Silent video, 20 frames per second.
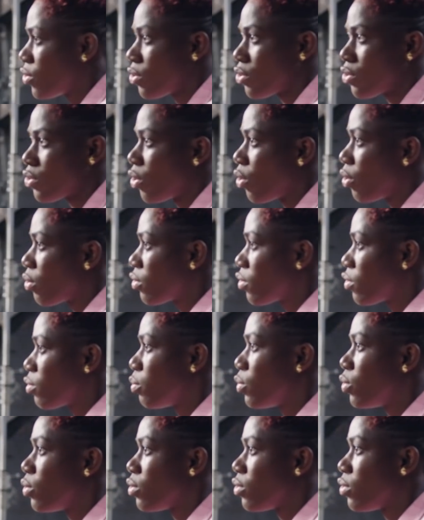just all
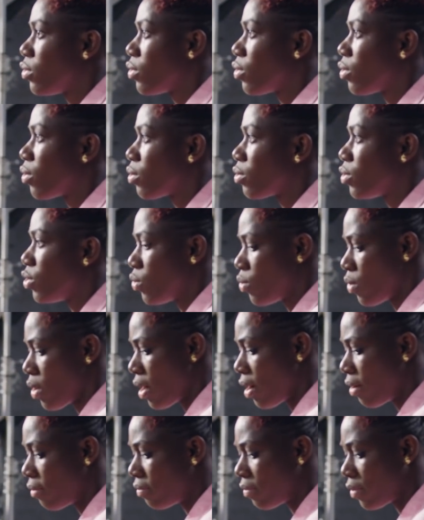smooth, you know? You
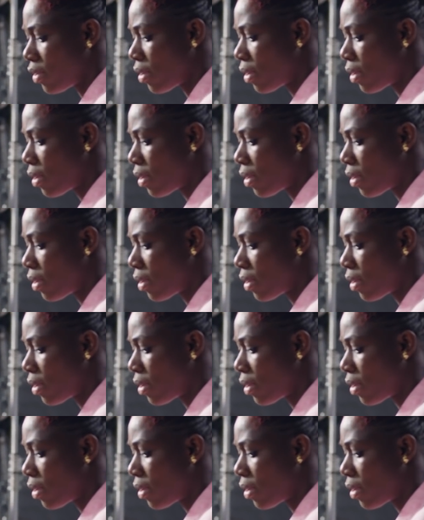have